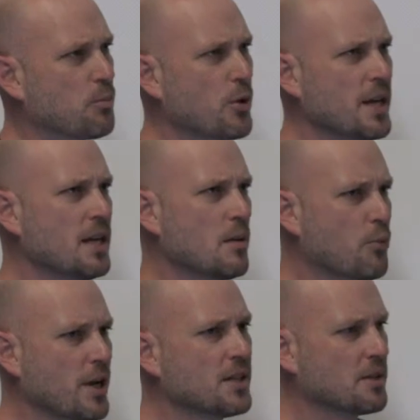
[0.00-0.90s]

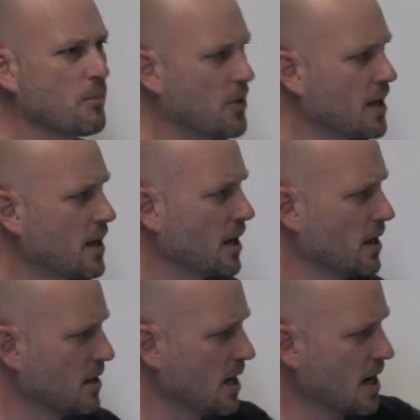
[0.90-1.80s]
bred some thinking,
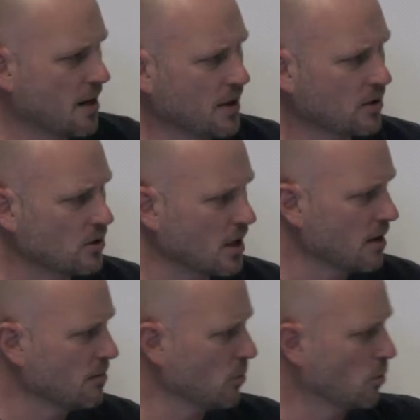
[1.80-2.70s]
and I think
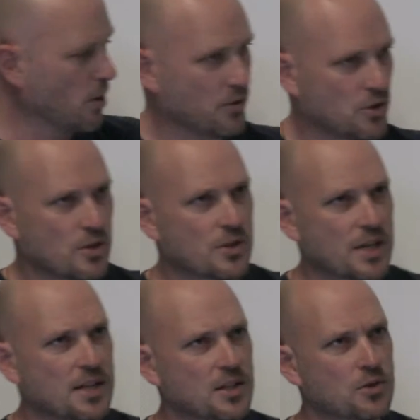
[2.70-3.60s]
both Jude and
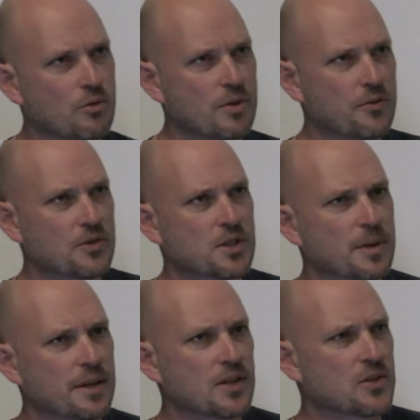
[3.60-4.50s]
Stacey sort of referenced a
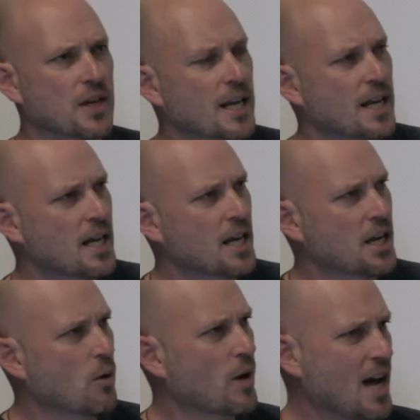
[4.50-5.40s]
bit of this, that
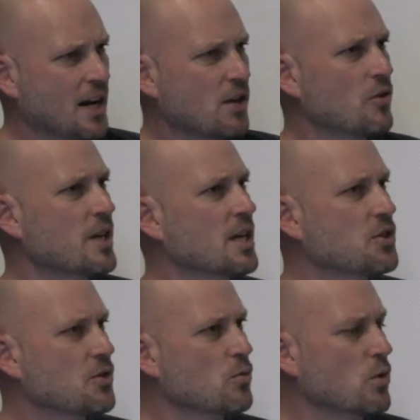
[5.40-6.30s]
we're out here on the
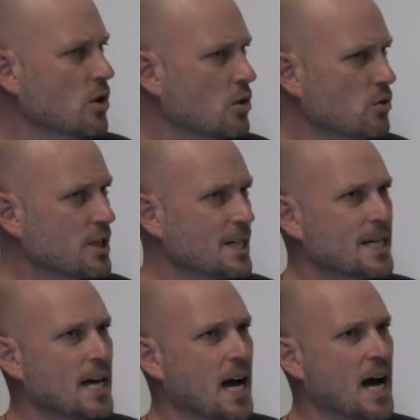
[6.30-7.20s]
edge of the world,
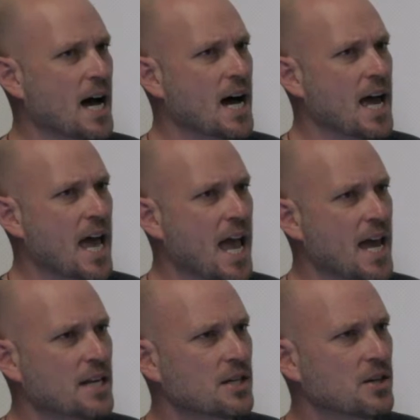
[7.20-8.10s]

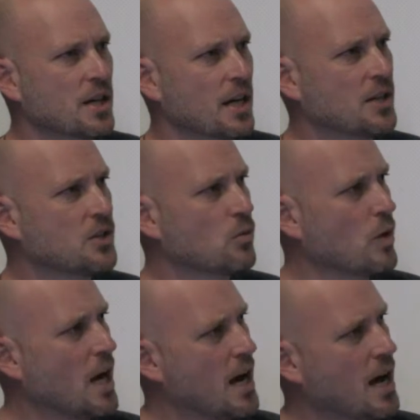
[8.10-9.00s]
and it's
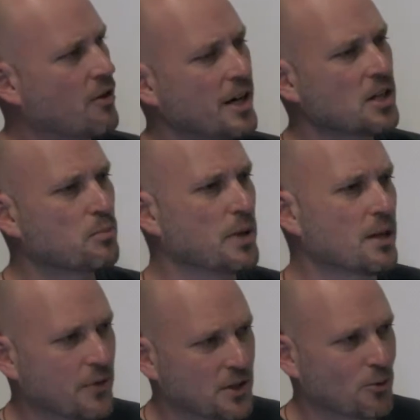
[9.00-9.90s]
our greatest
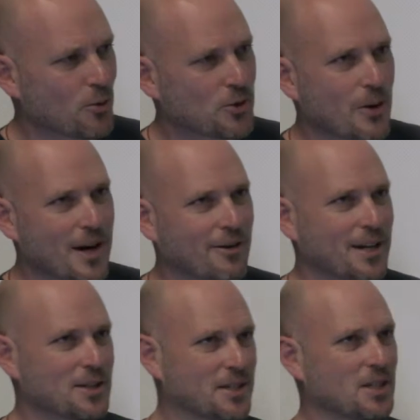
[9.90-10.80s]
benefits are also our
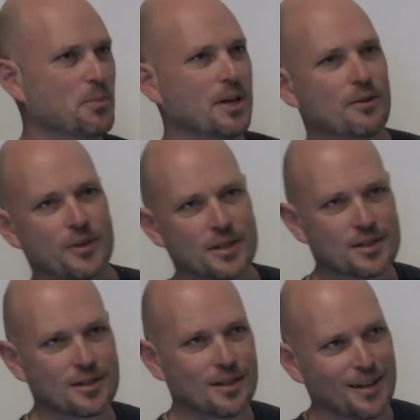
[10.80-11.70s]
greatest
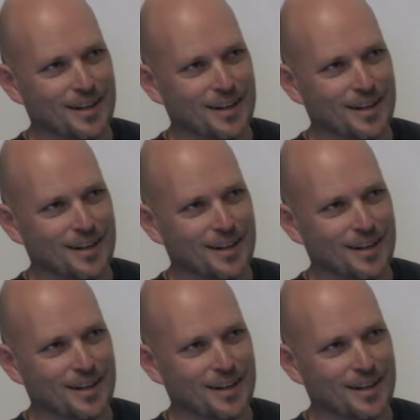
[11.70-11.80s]
disbenefits.